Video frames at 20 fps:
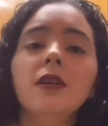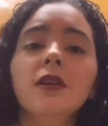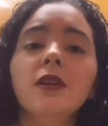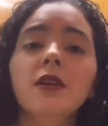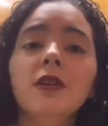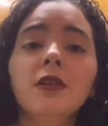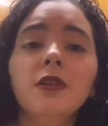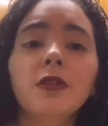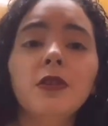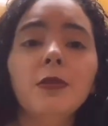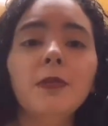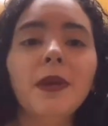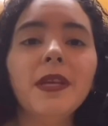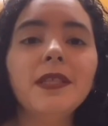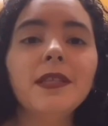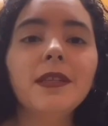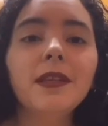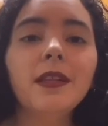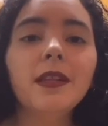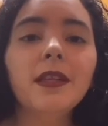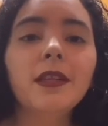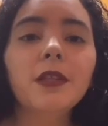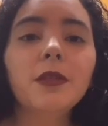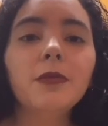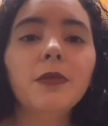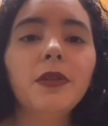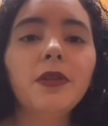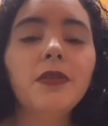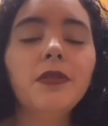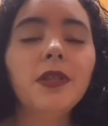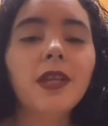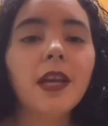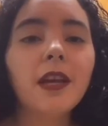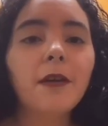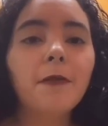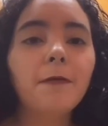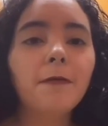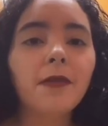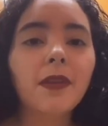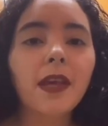So basically it's when you take a
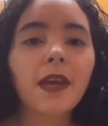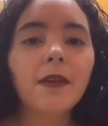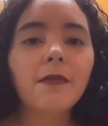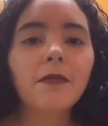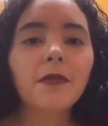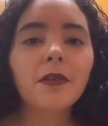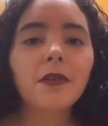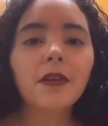flavor.